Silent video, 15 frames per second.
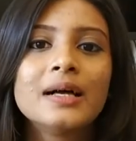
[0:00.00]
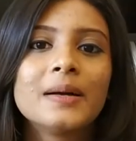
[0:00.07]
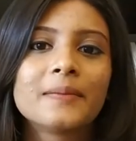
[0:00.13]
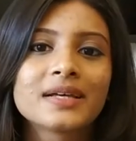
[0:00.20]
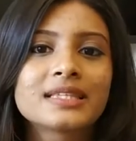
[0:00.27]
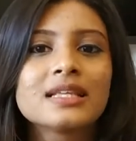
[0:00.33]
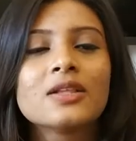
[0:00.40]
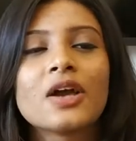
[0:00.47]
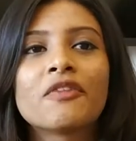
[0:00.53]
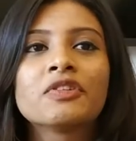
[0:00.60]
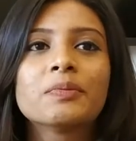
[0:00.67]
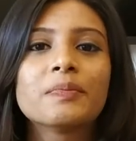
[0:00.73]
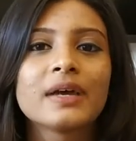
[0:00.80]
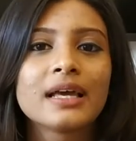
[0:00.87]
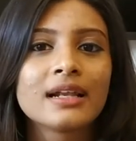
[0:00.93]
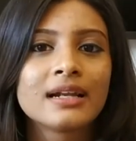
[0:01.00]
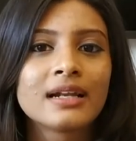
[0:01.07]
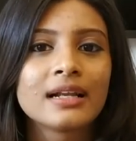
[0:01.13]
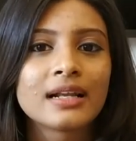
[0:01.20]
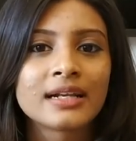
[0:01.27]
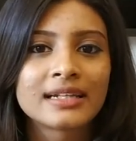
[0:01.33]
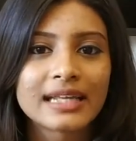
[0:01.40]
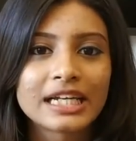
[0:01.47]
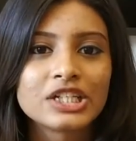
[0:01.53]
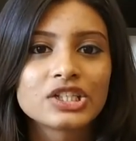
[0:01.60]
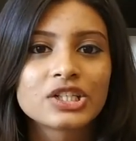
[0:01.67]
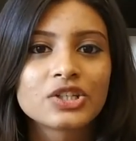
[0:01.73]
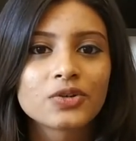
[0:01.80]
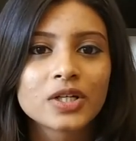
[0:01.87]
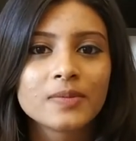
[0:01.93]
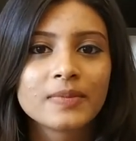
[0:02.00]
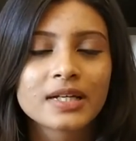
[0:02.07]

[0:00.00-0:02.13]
But still you have to pay a little attention to it,